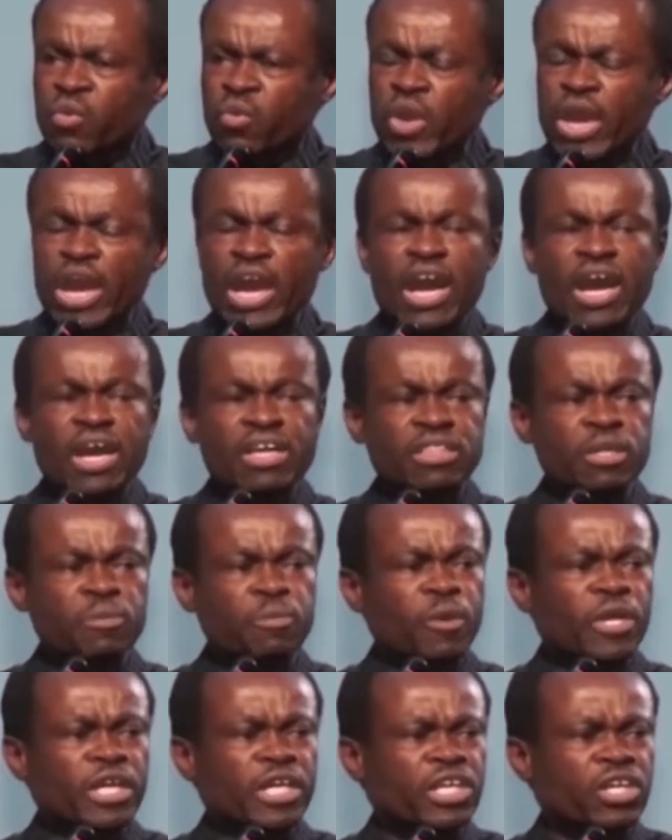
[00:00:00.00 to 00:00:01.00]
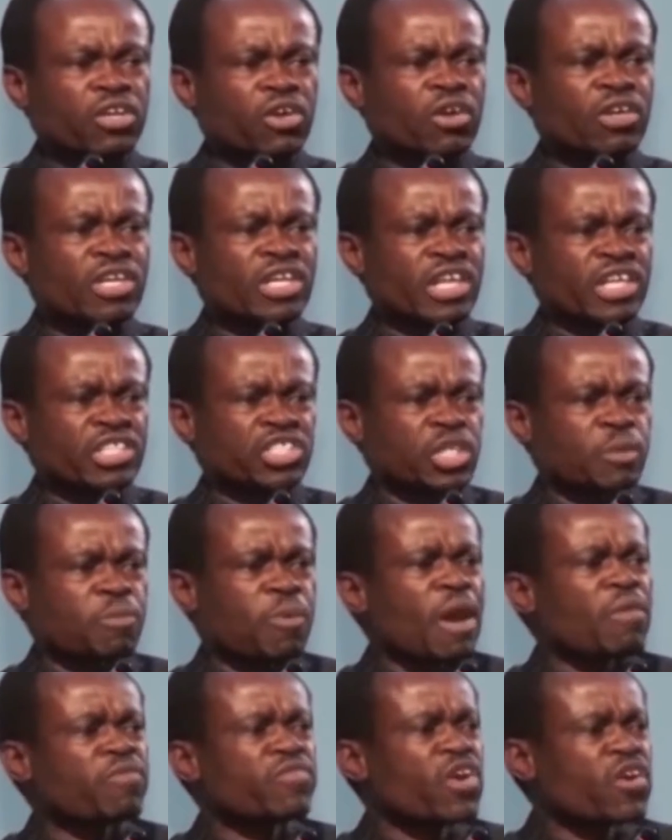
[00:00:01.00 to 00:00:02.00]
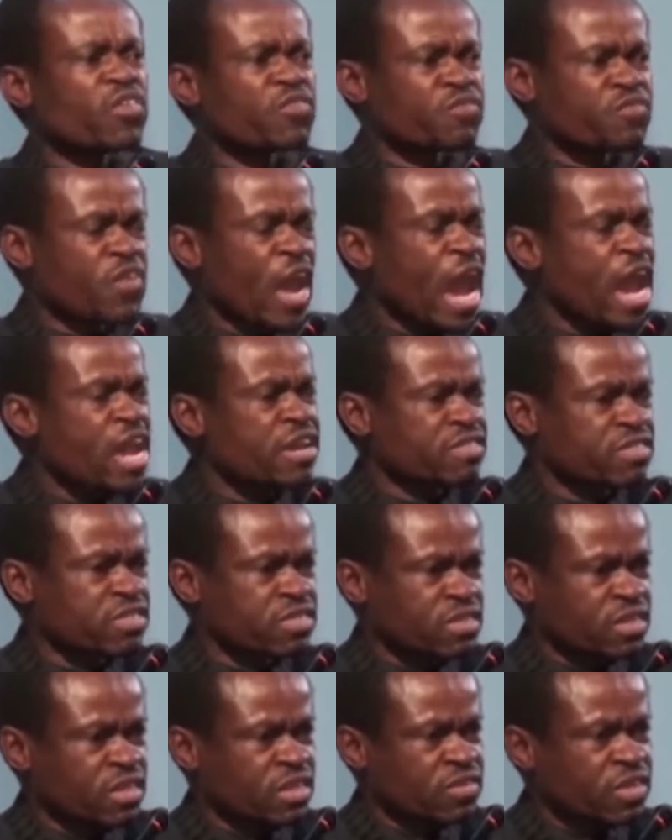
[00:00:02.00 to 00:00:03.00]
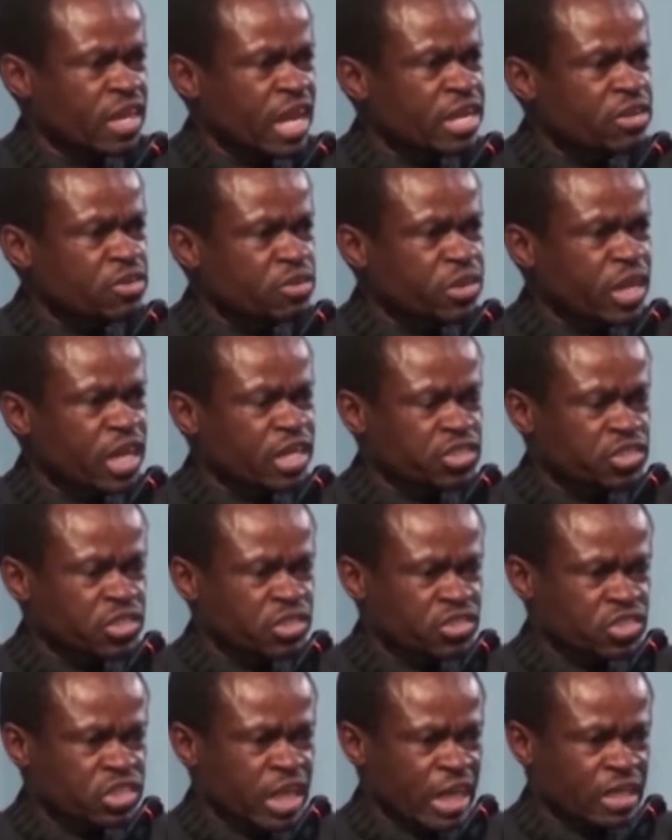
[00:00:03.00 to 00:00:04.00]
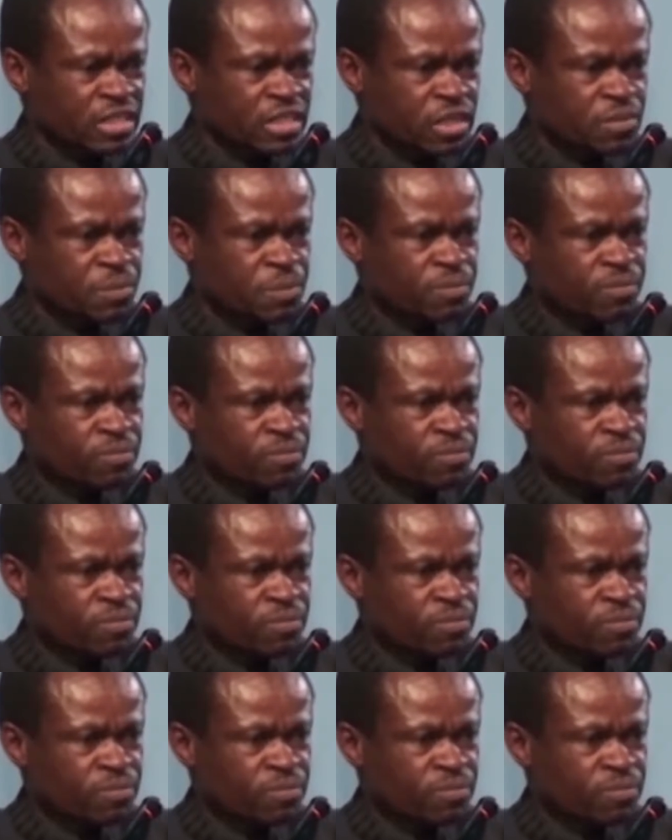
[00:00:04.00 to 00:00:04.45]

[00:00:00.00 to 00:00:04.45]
where the political leadership have no faith in the education sector.